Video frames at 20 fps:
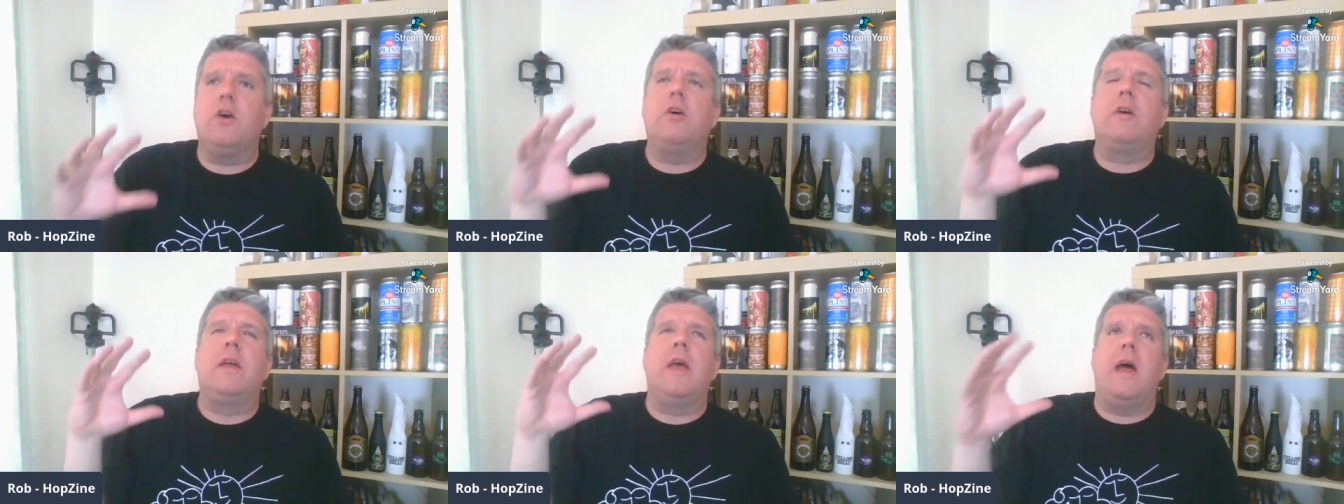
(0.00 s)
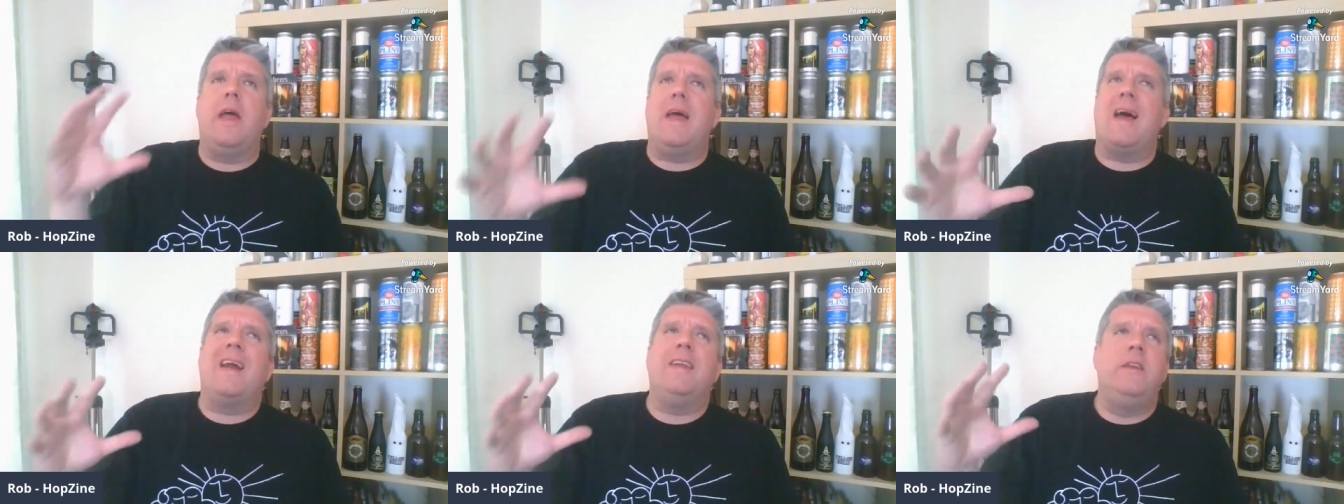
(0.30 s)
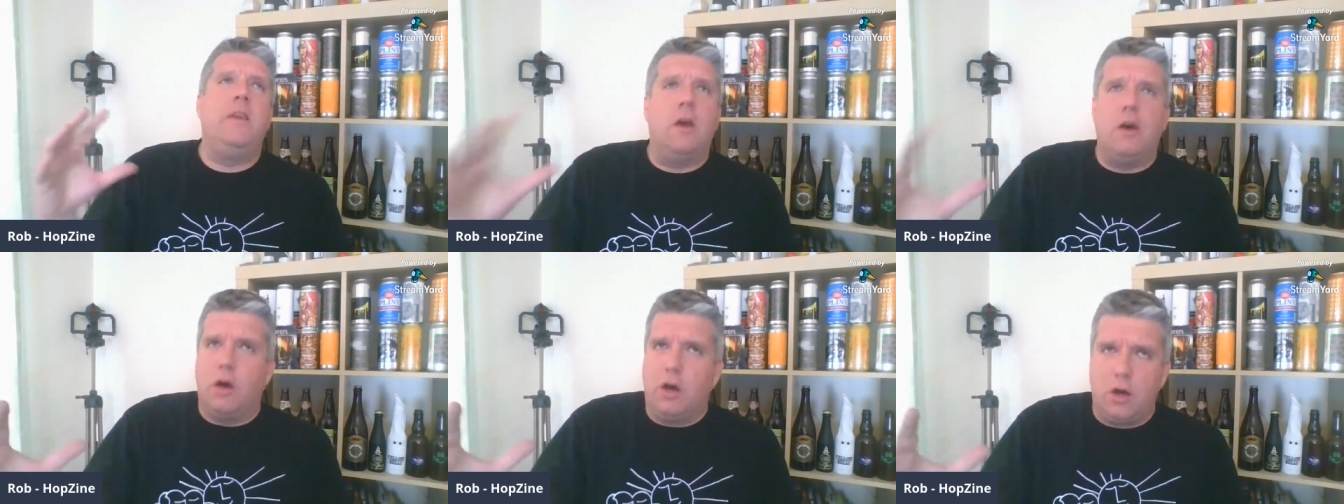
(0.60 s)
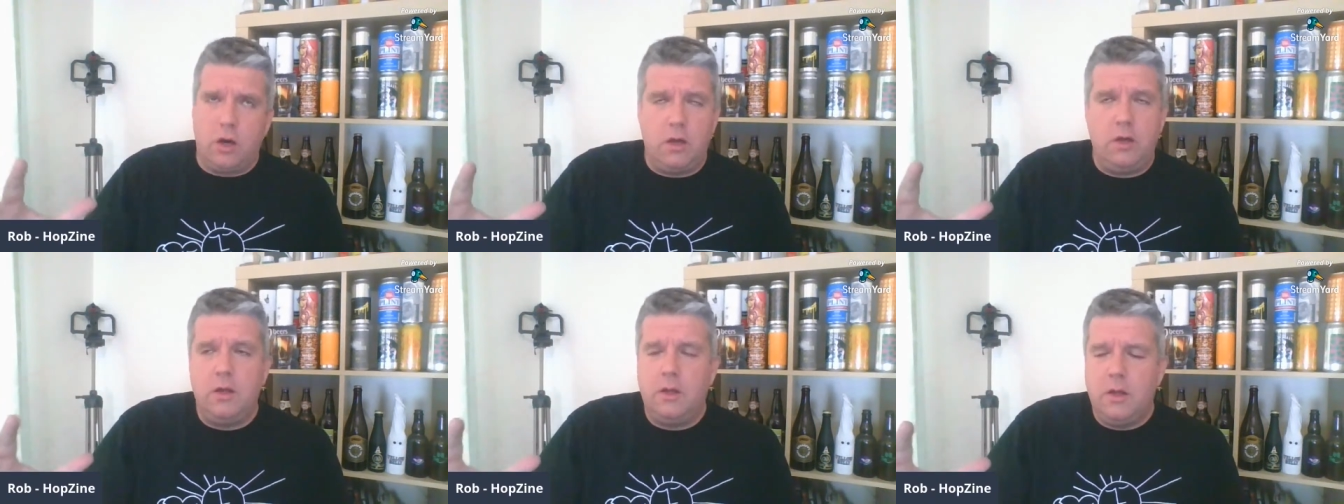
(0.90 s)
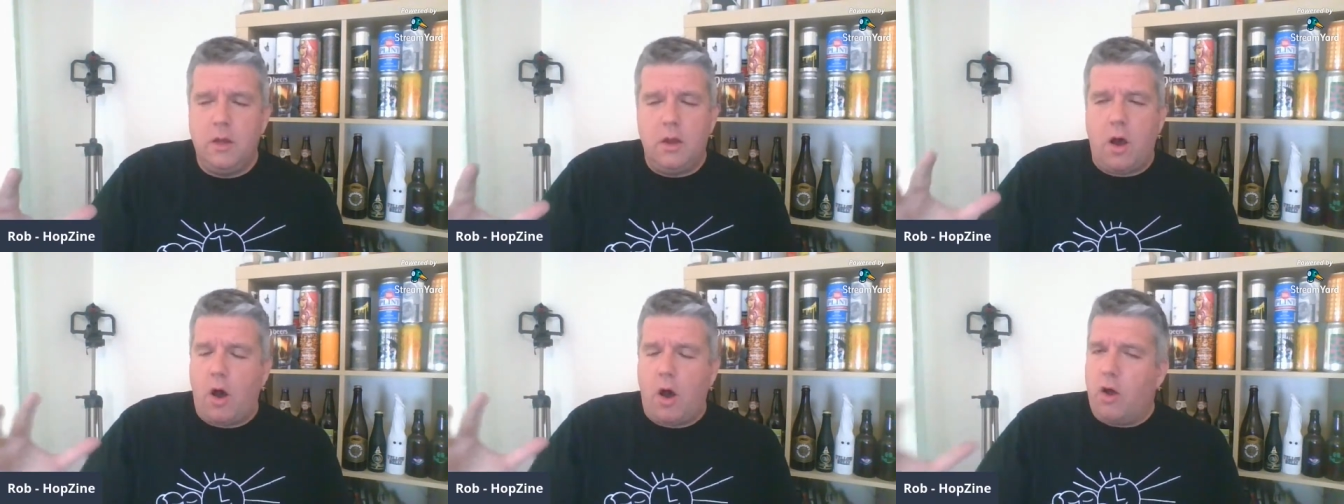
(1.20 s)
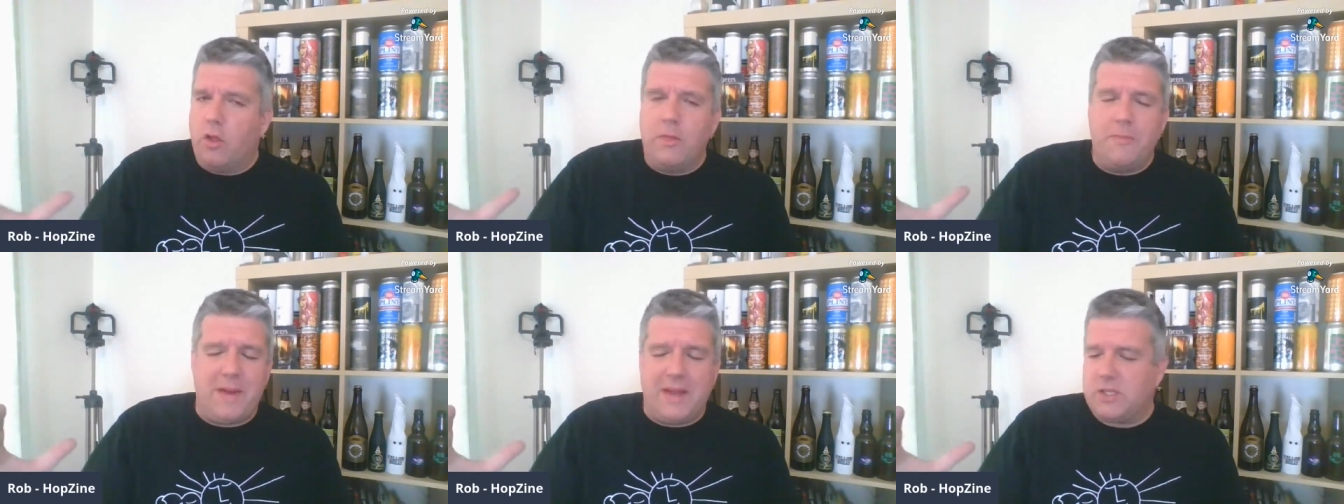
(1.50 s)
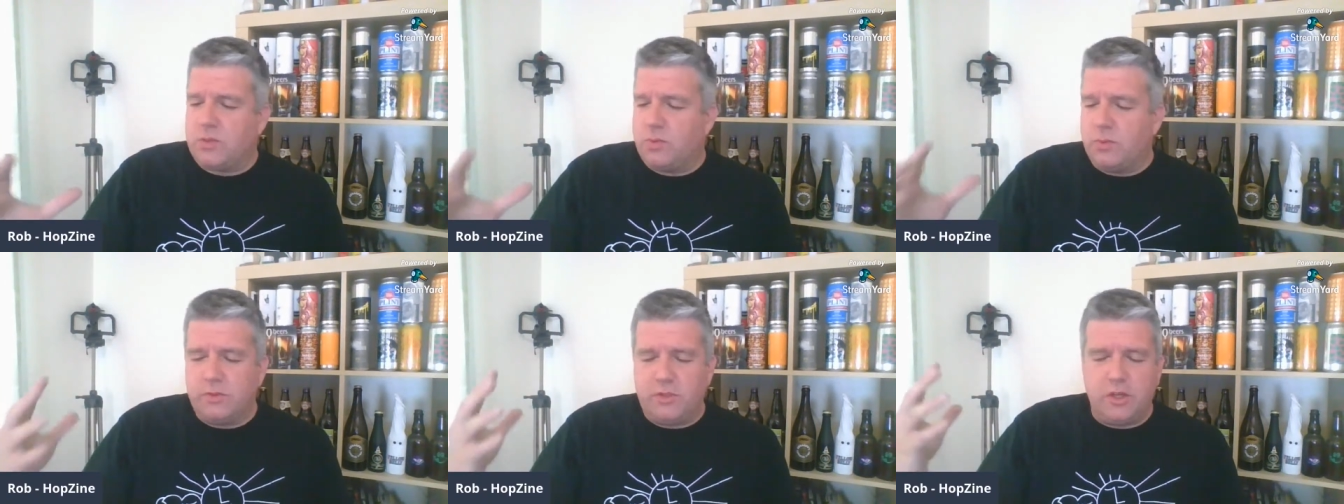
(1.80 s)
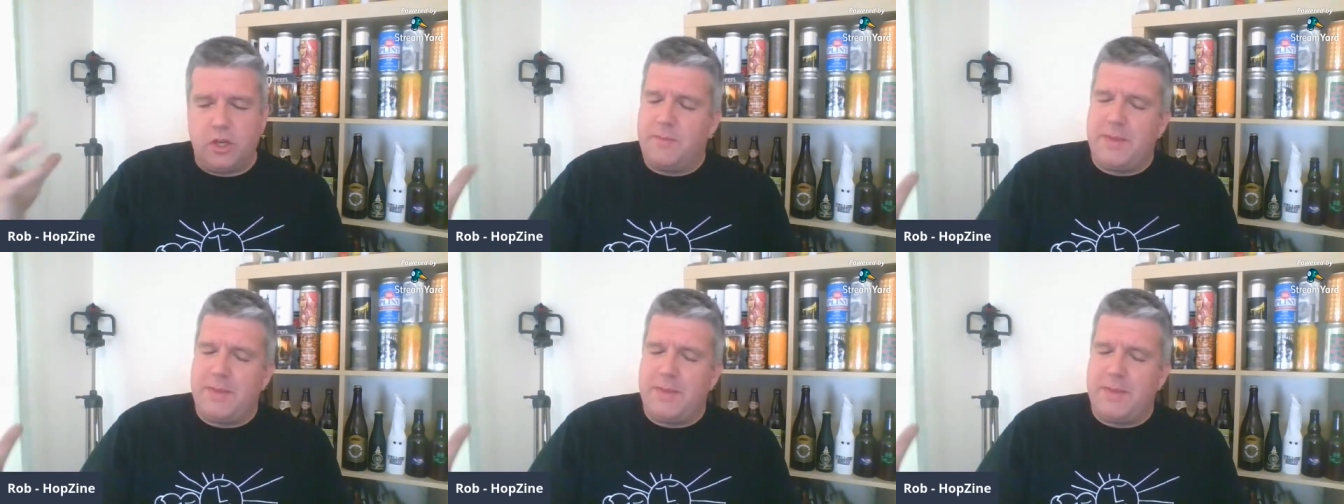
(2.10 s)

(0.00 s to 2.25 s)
Okay, I know all the best ones